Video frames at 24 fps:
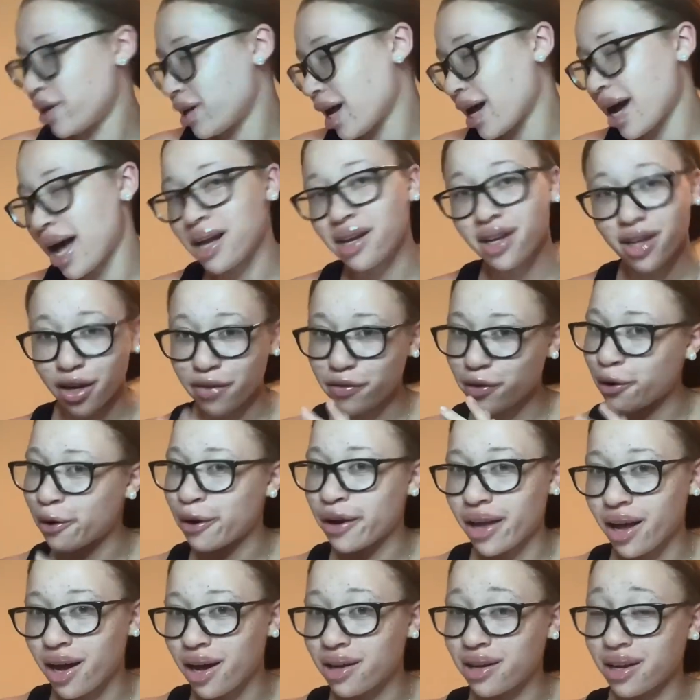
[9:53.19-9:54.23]
Like, I love all
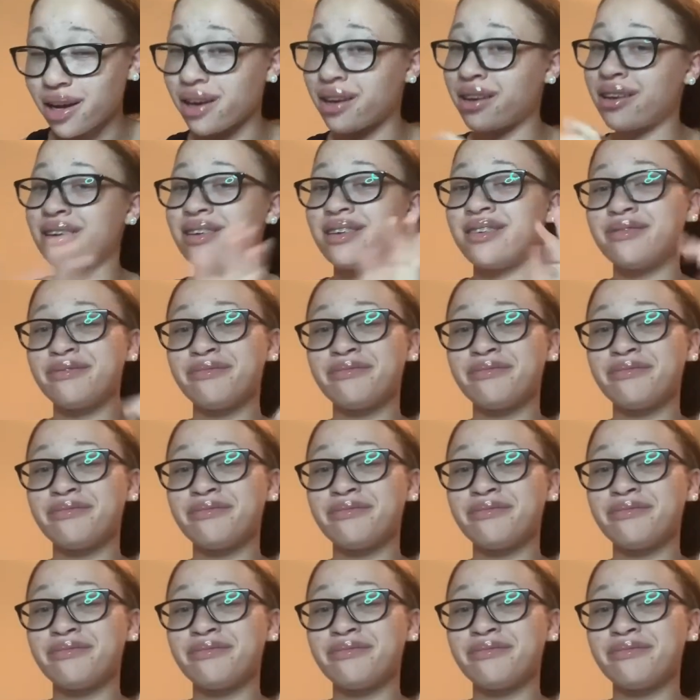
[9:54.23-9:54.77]
y'all. Like,